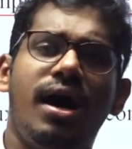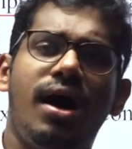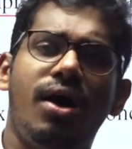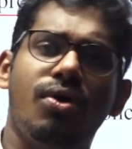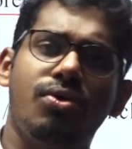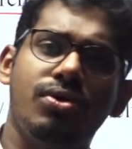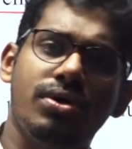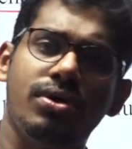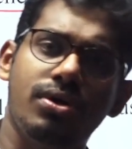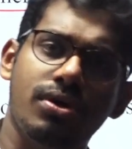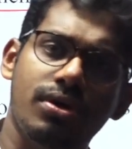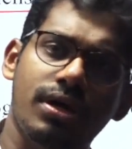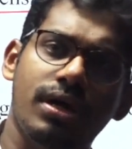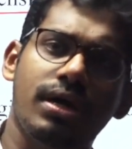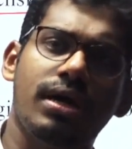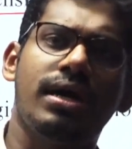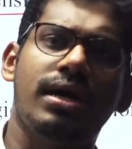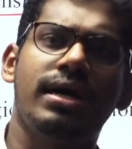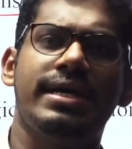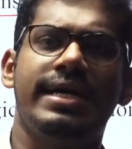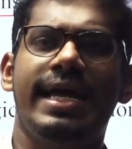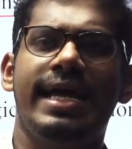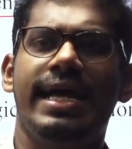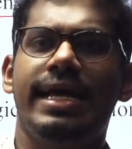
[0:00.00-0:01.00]
our
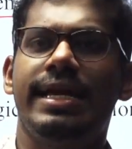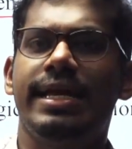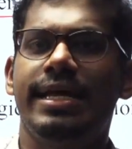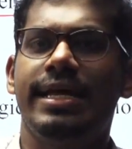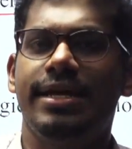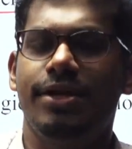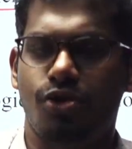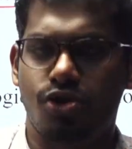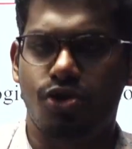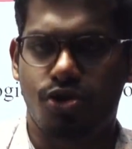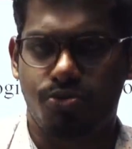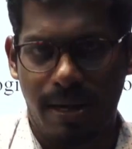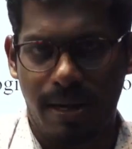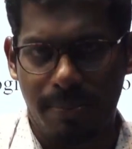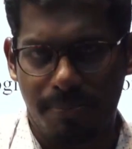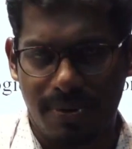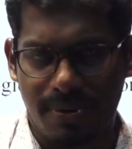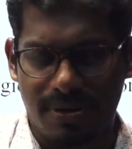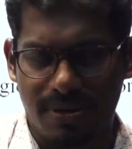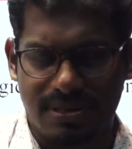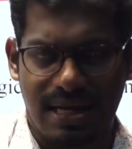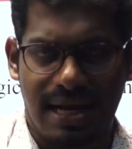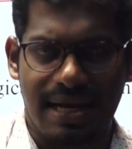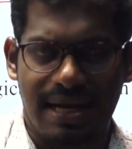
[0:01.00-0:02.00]
daily newspapers